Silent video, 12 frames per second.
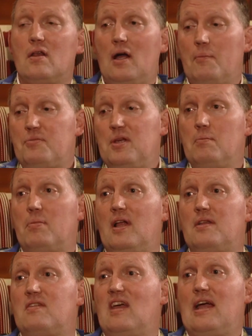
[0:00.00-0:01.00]
Umpteen
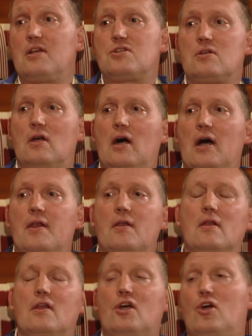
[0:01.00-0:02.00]
blood tests.
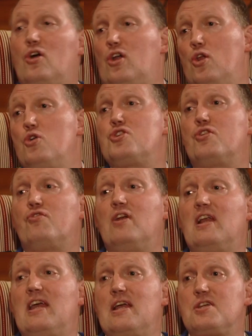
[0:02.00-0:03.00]
And the conclusion
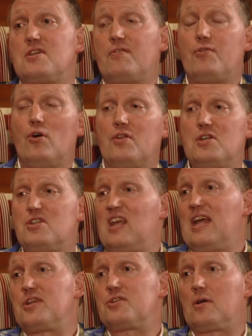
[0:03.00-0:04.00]
really is, if all these
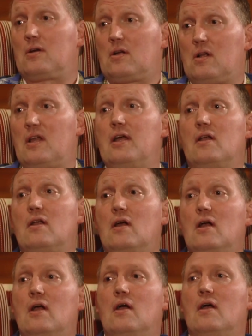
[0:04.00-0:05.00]
tests are clear,
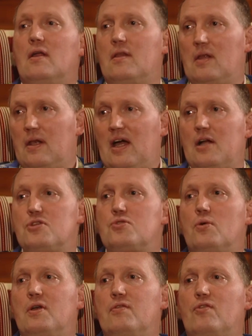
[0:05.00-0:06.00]
then
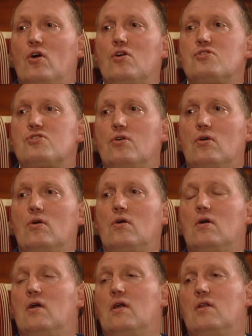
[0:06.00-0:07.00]
that's what you've got.
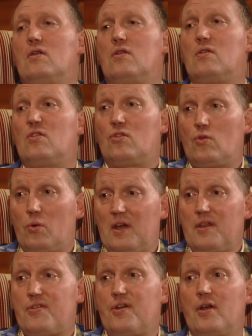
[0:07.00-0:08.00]
So
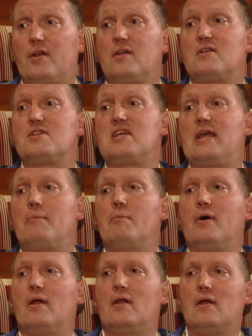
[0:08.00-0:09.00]
23rd of
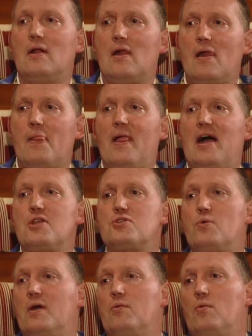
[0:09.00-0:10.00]
December,
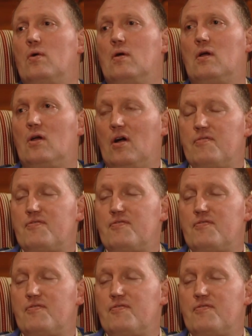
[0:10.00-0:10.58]
that's when we got